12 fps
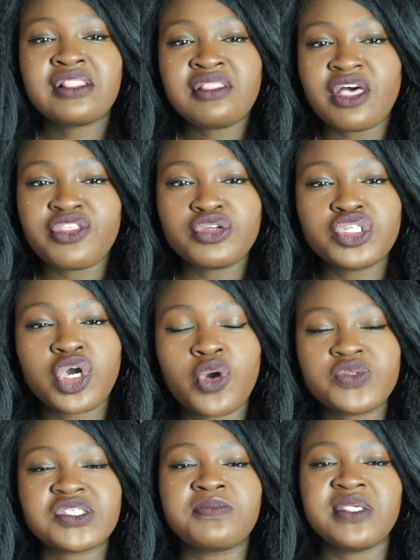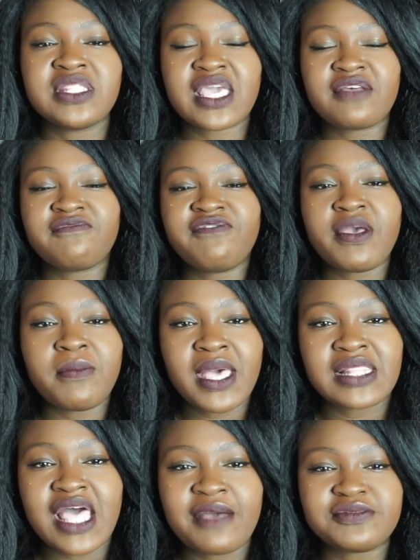leather tote, something that can fit
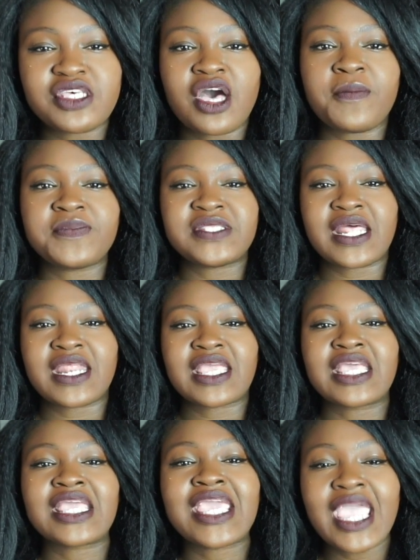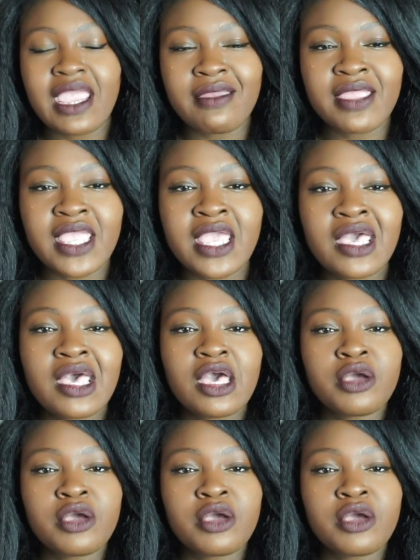my laptops that I can carry,